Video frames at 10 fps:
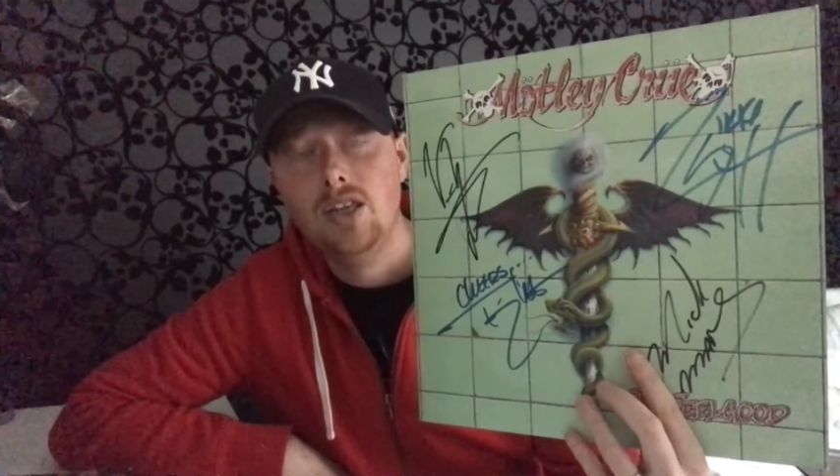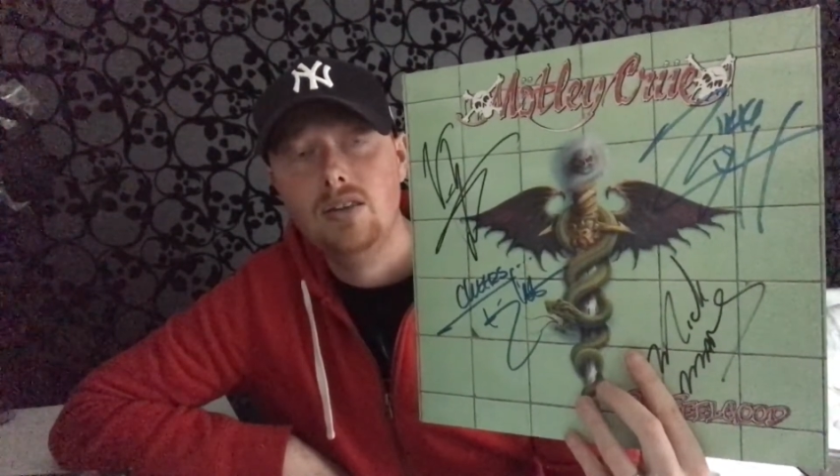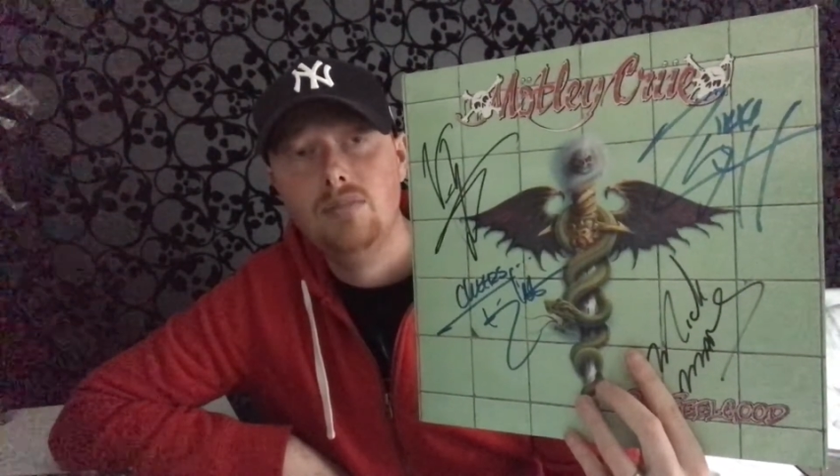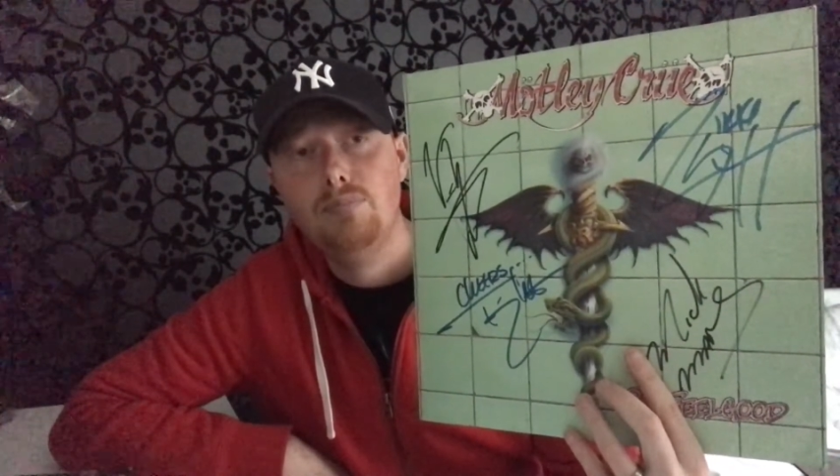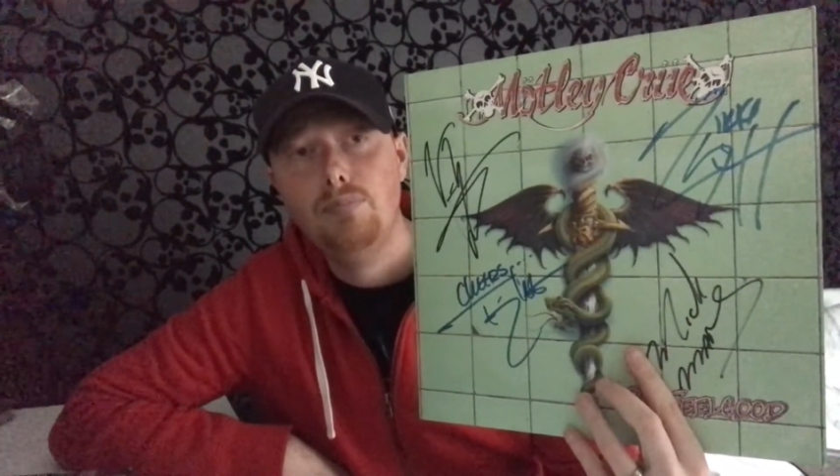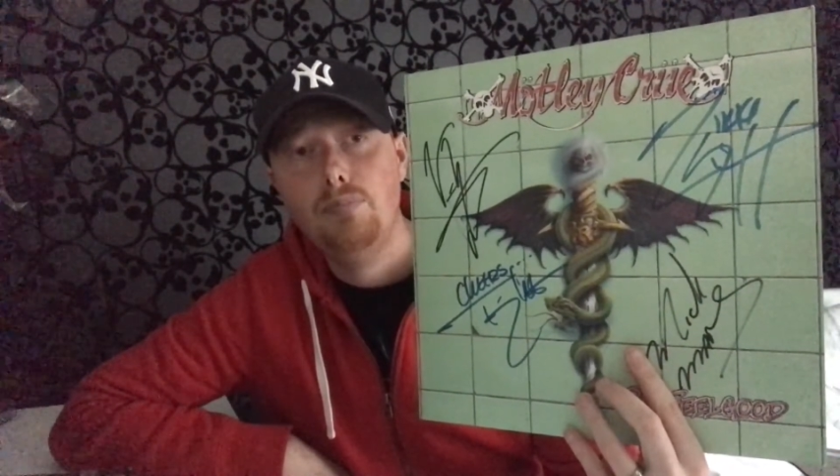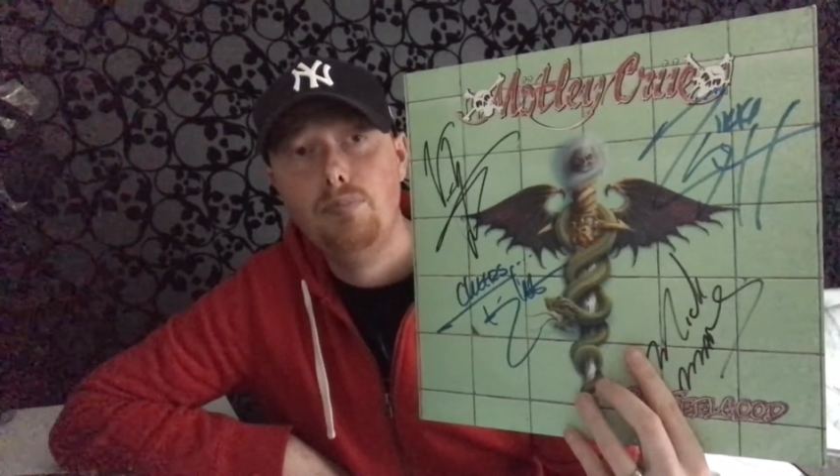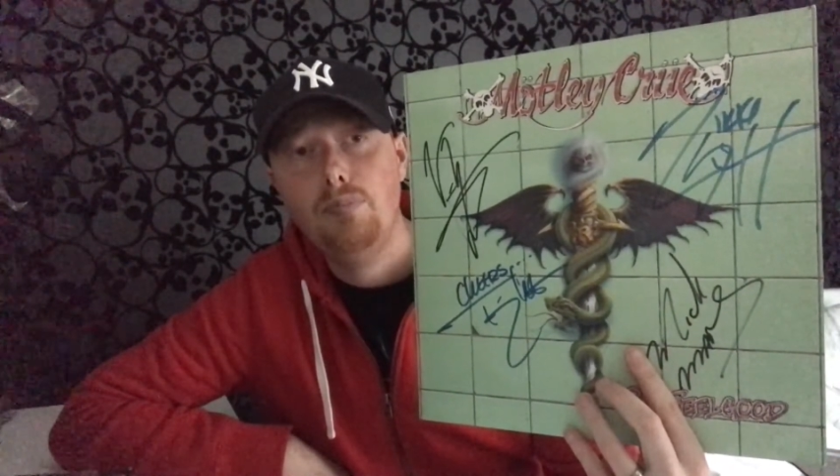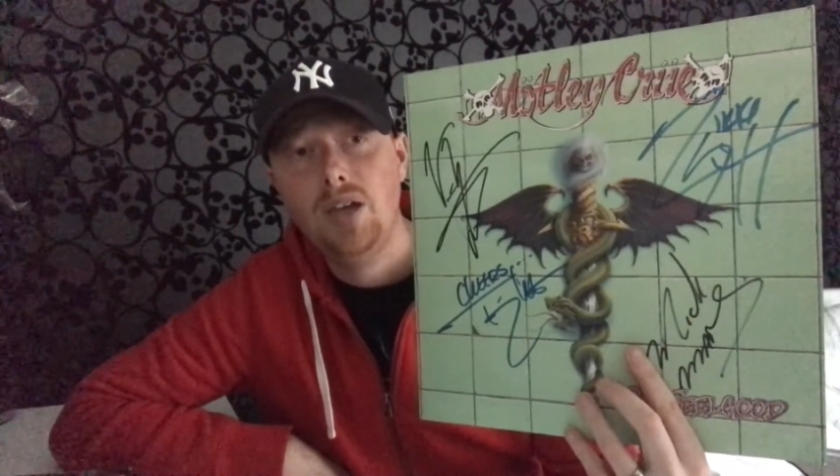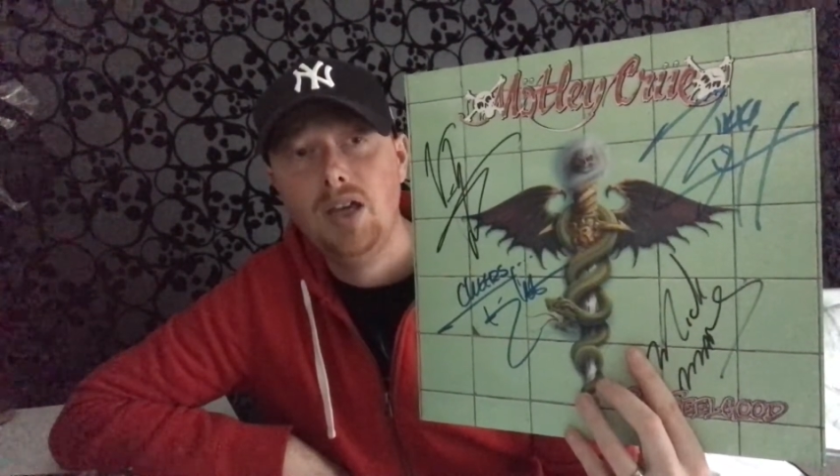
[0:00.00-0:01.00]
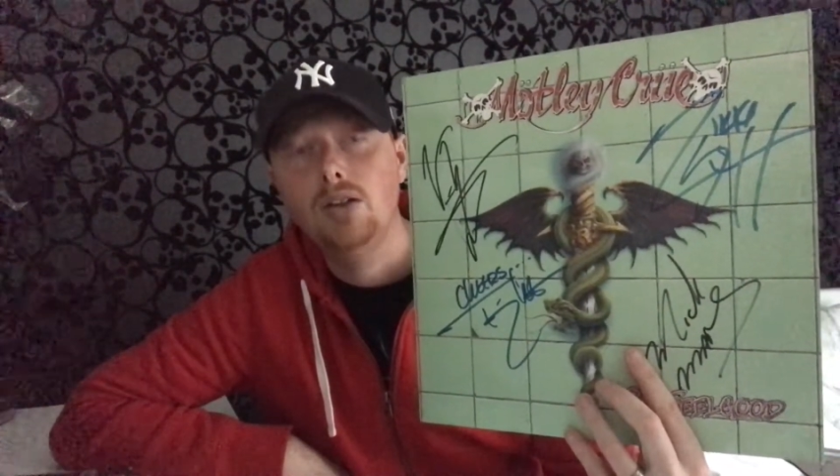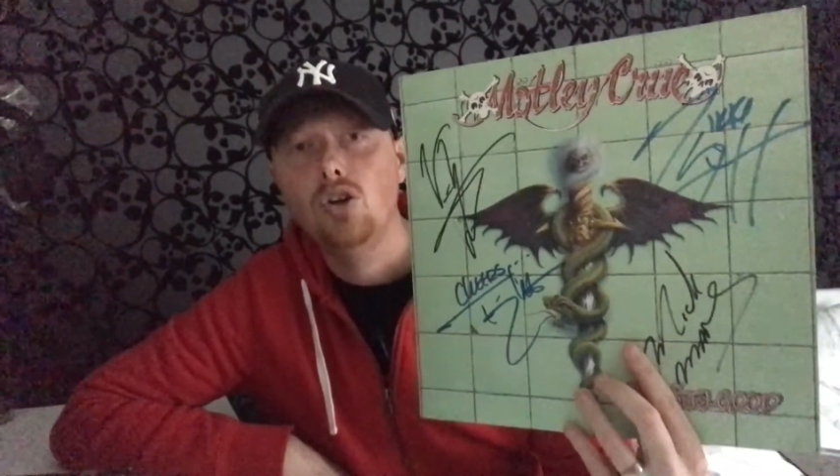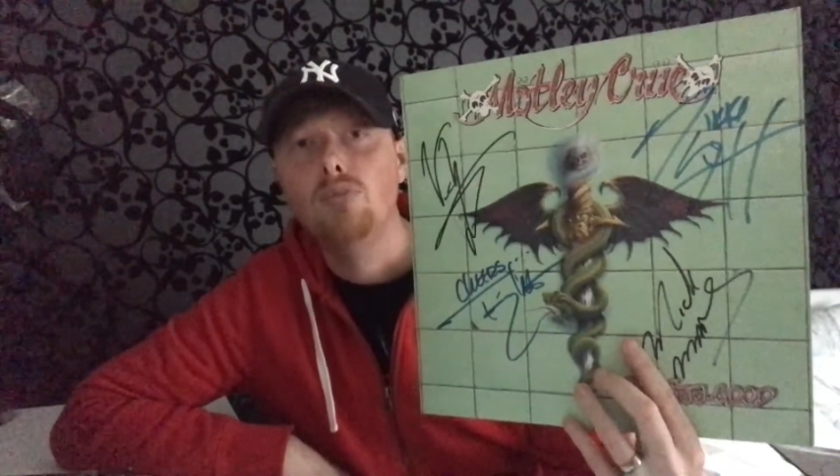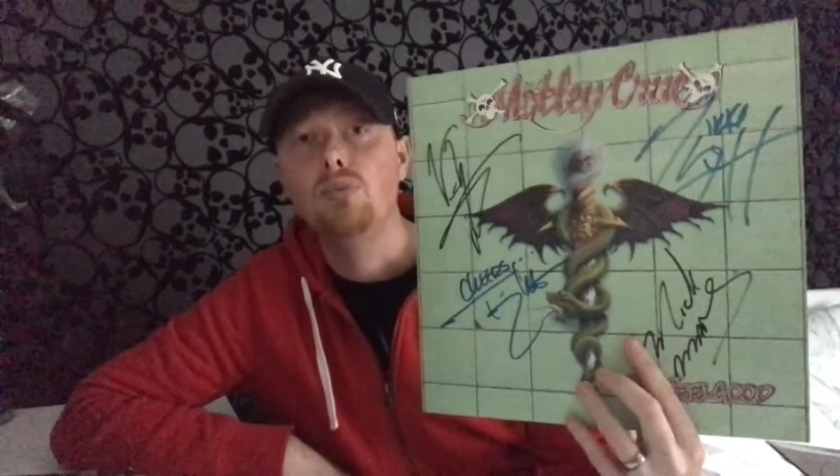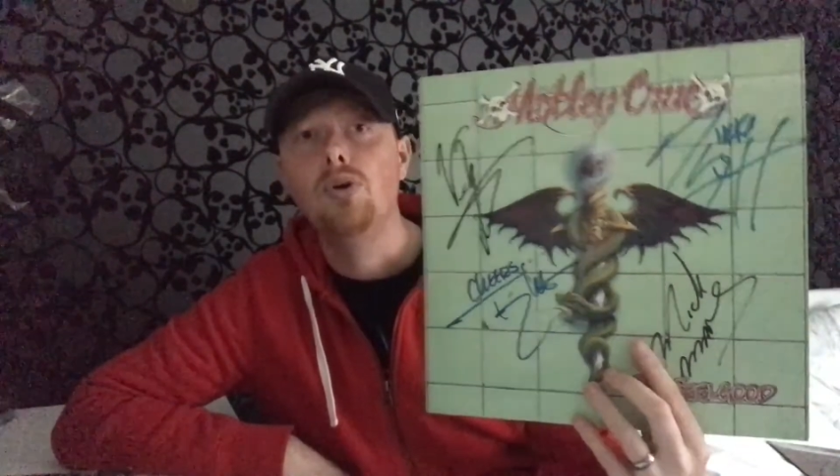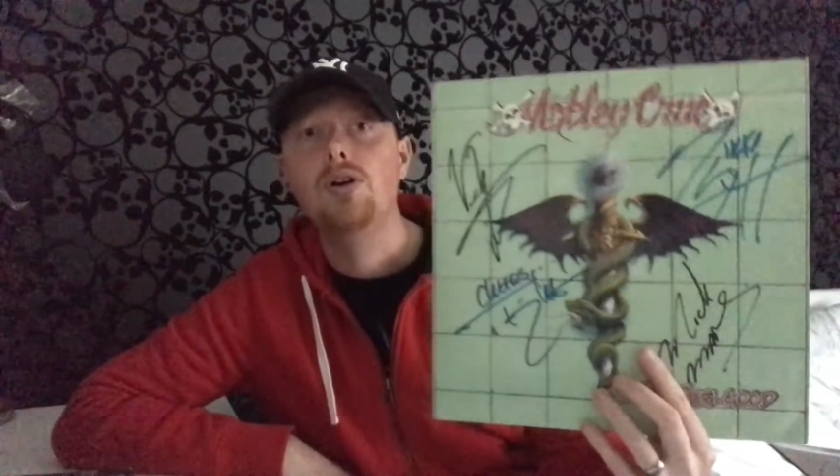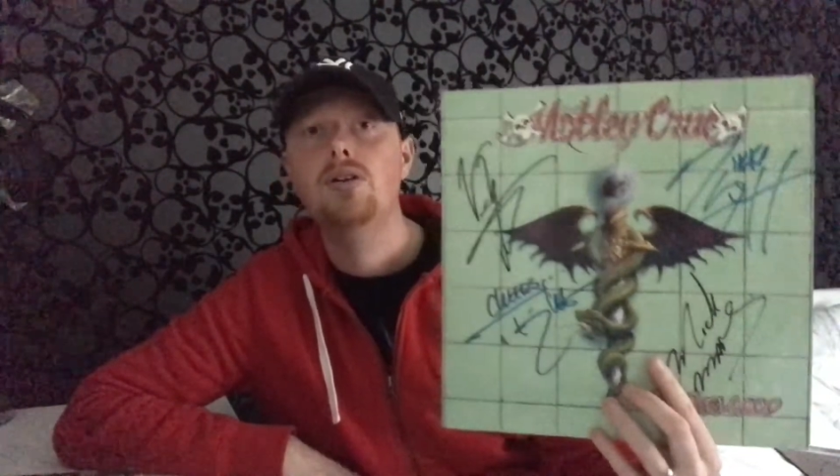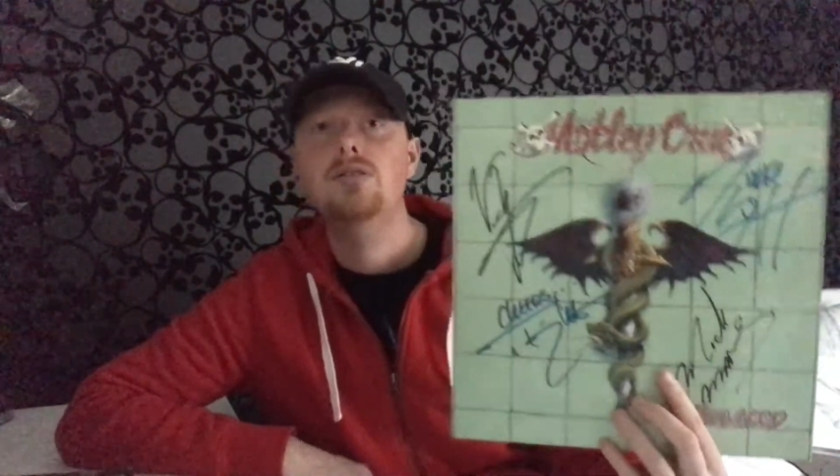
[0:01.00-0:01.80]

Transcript: you'd pay a lot more.